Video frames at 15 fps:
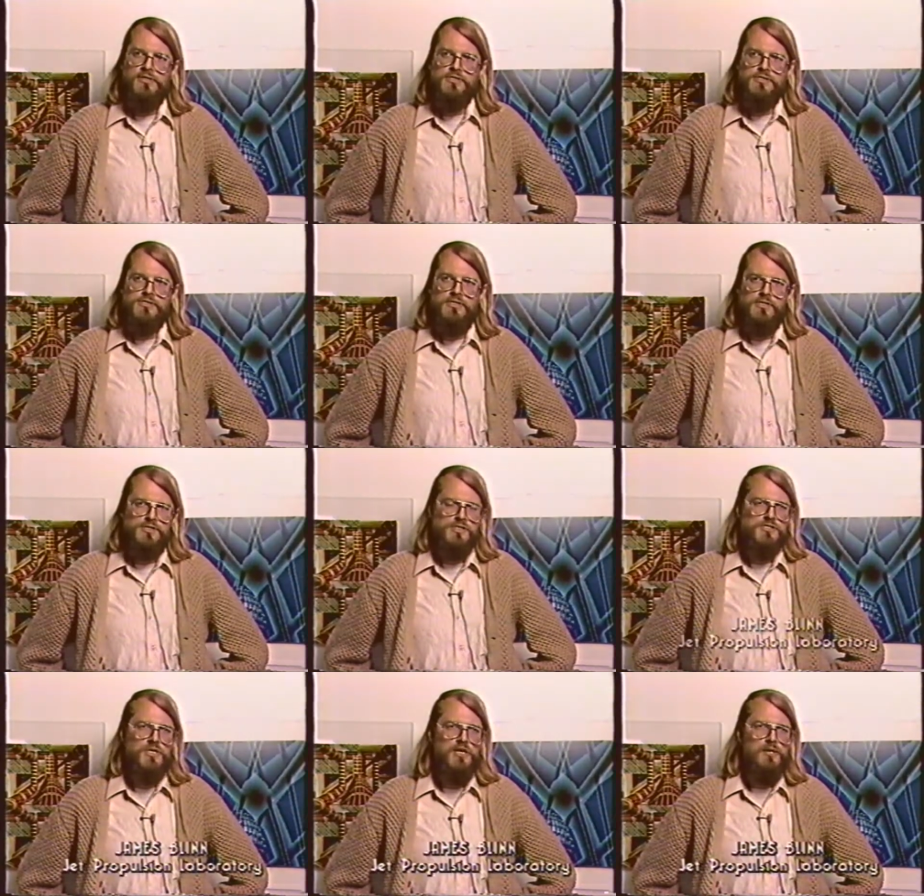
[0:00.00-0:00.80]
is, is
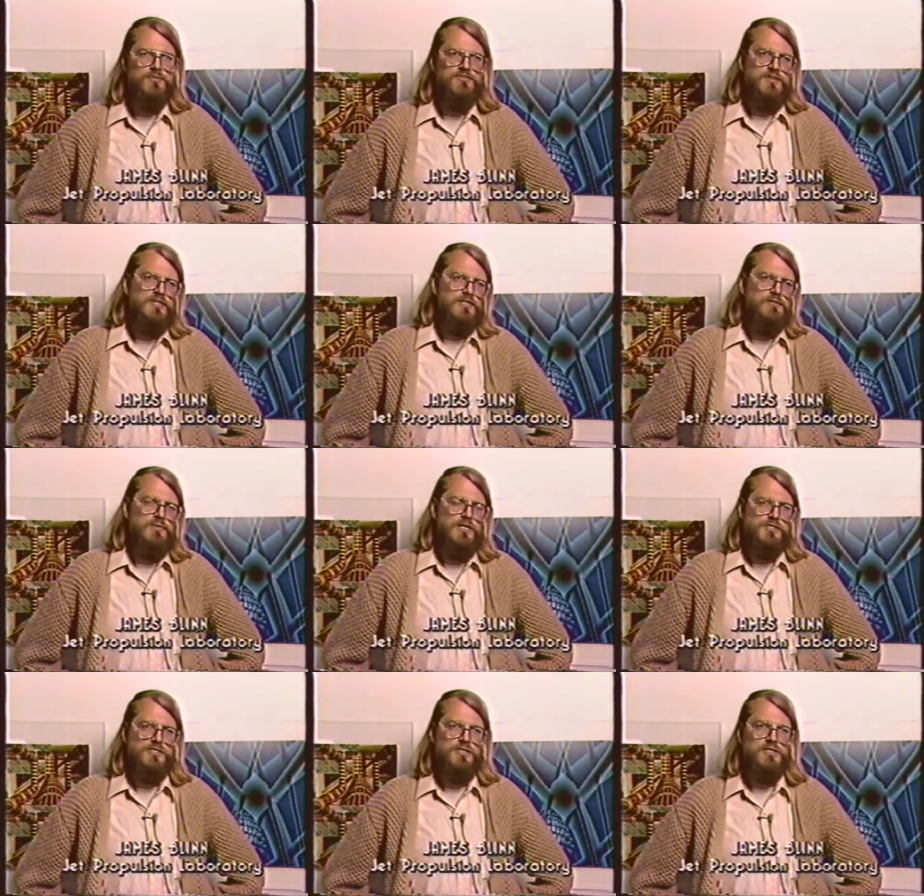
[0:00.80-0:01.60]
just a lump of iron,
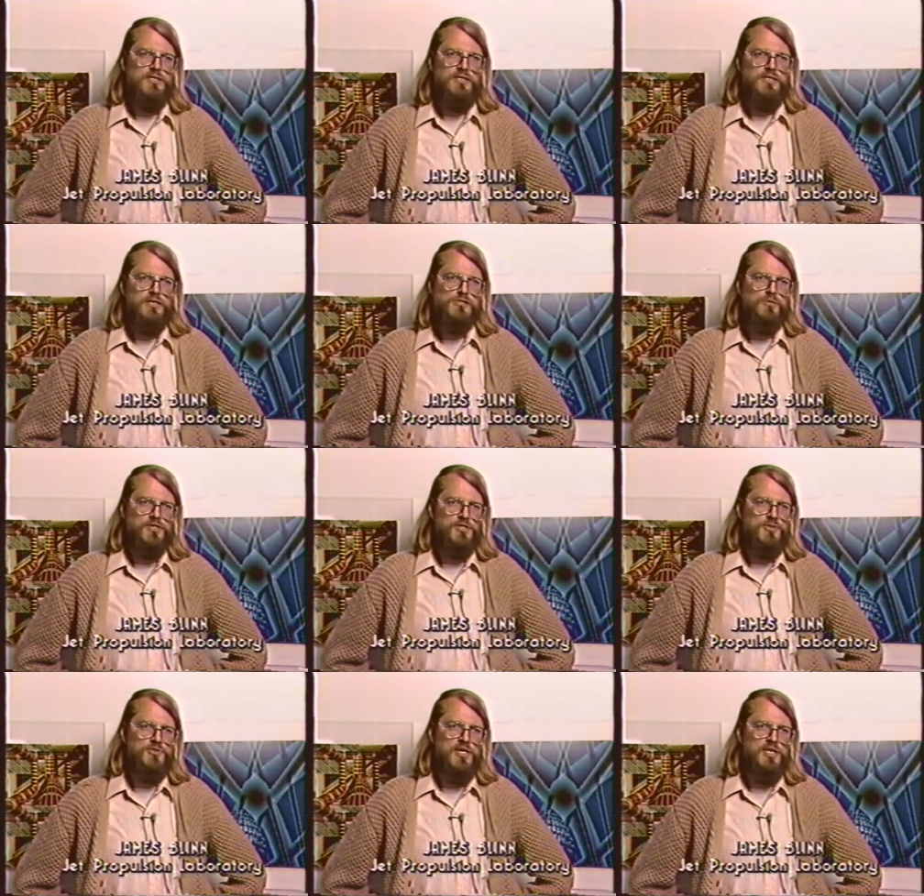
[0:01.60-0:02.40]
basically, and it does what
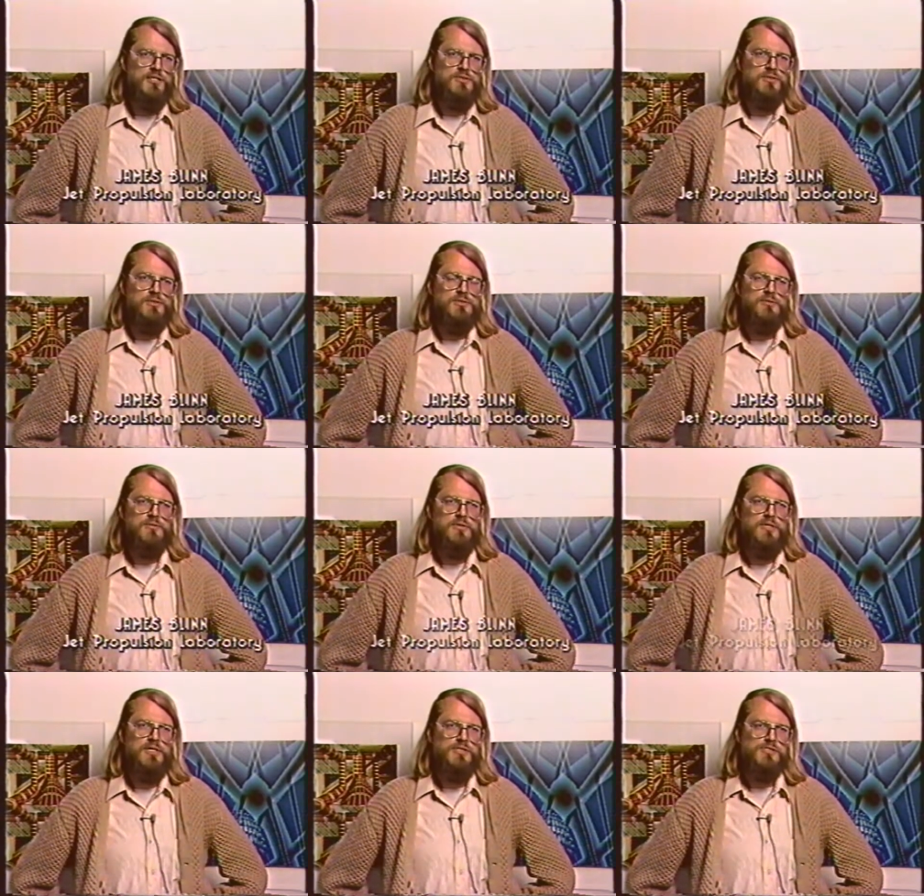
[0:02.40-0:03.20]
you tell it to.
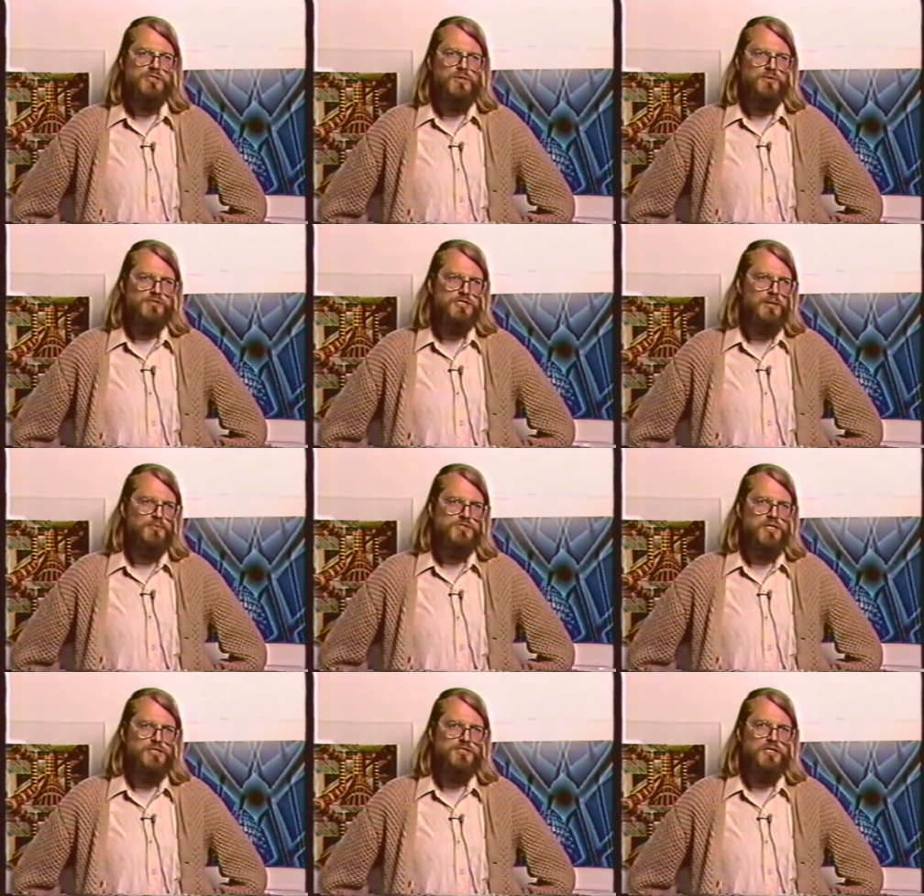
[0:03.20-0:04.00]
And so in some
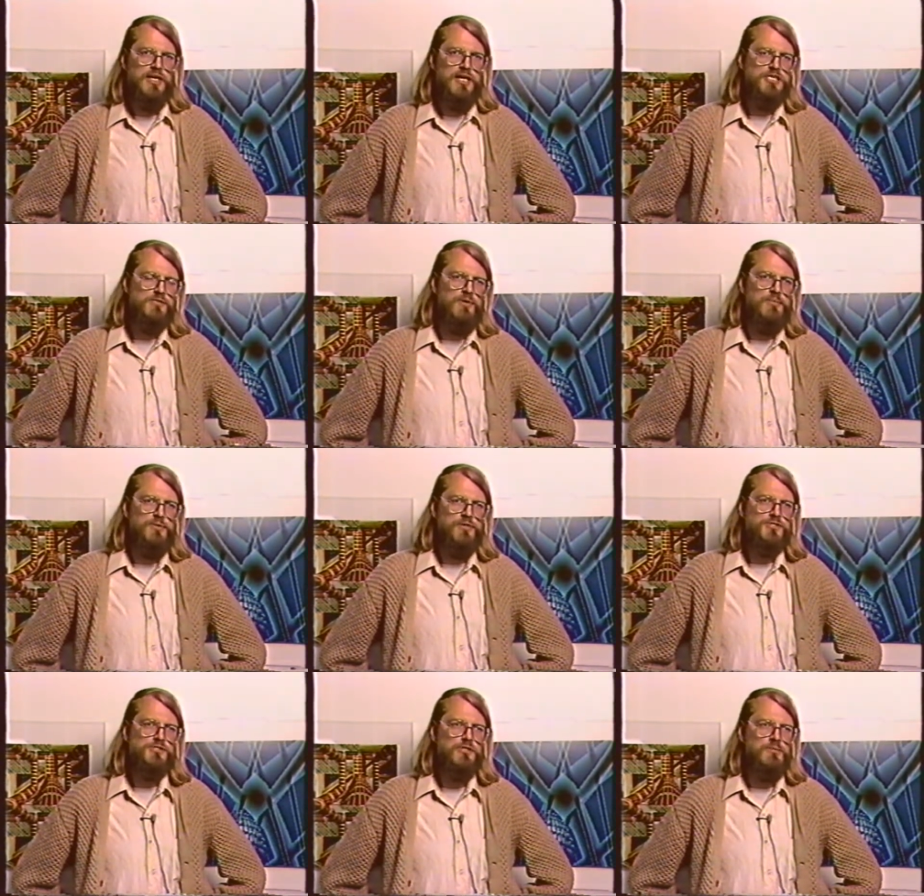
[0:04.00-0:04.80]
sense, it has to be
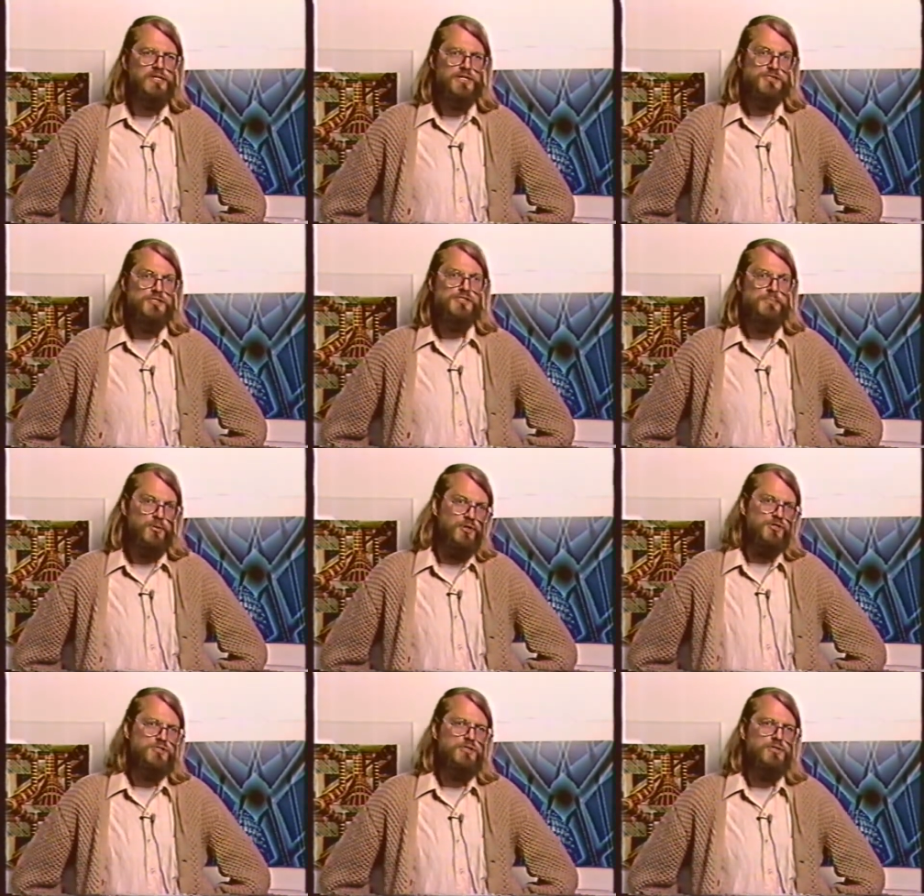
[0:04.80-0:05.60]
personal because there's a
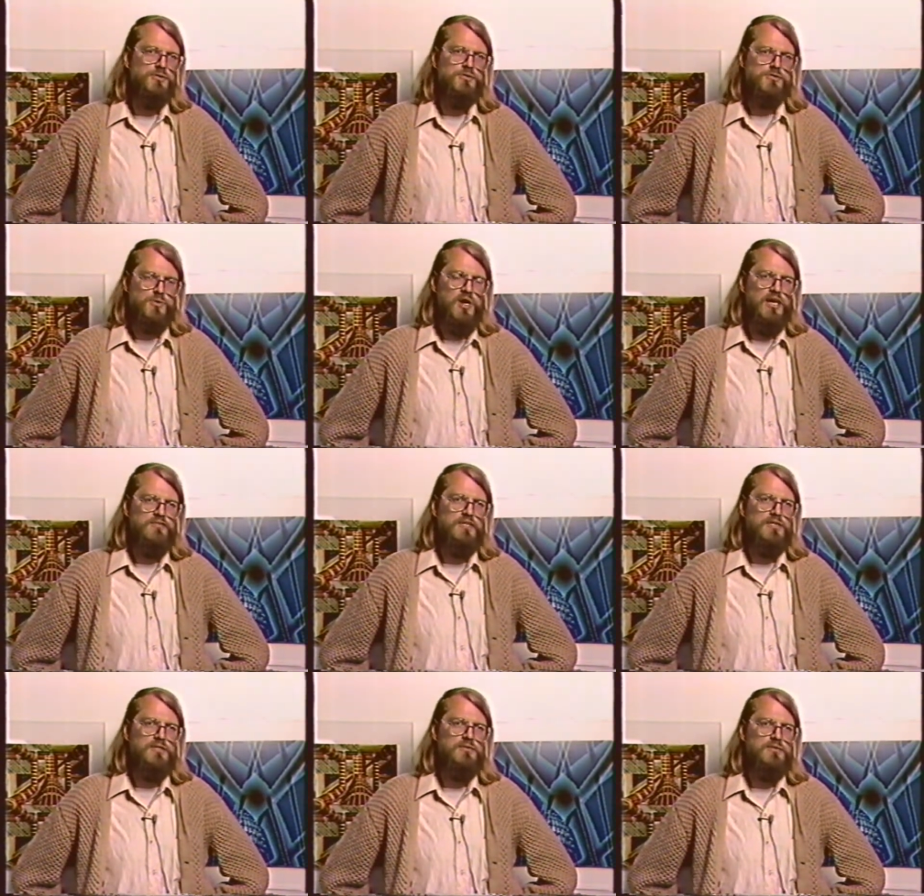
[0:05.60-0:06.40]
person who's
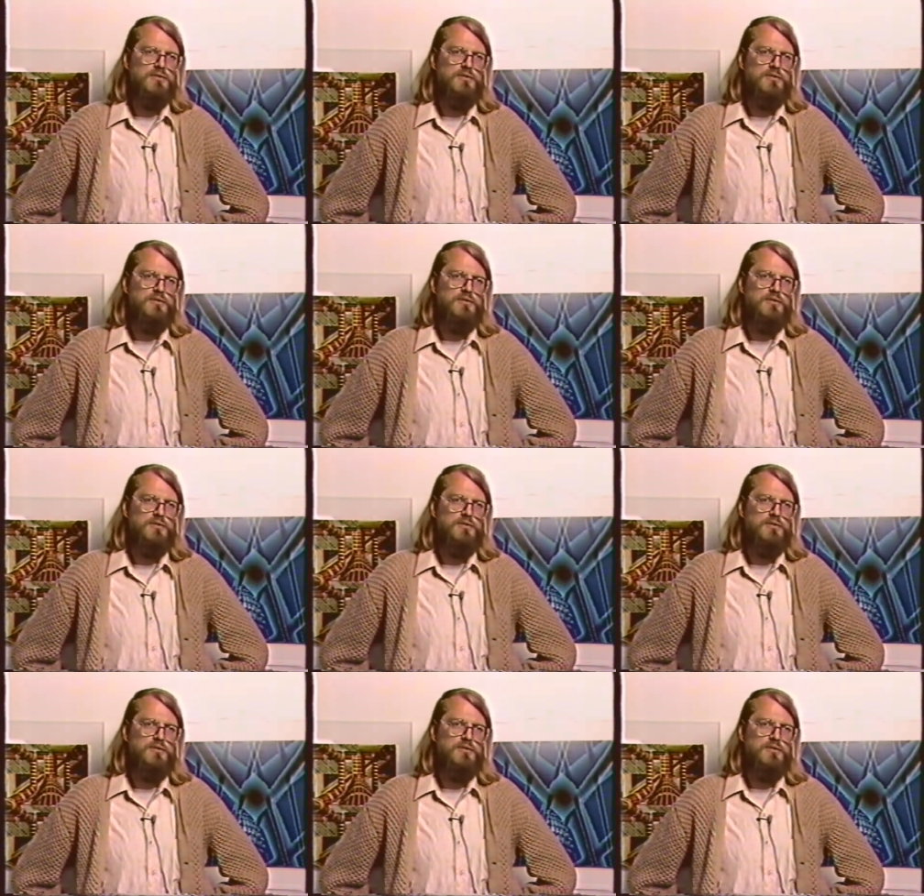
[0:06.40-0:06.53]
driving it.